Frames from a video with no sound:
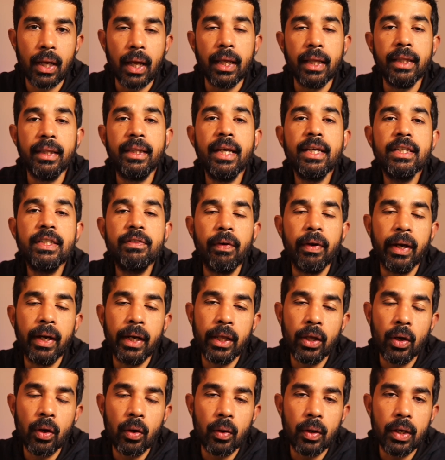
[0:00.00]
This
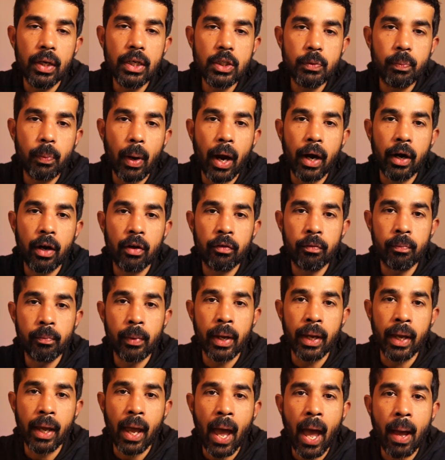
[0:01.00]
video is part of
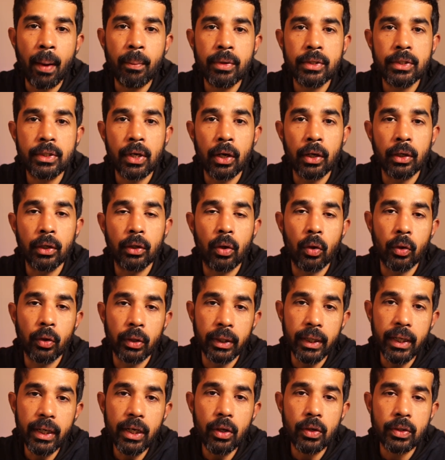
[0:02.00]
my Amazon
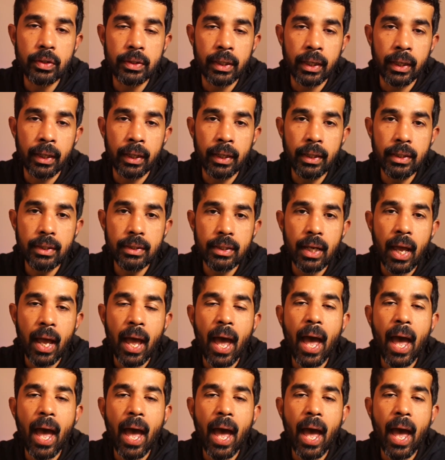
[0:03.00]
Cognito series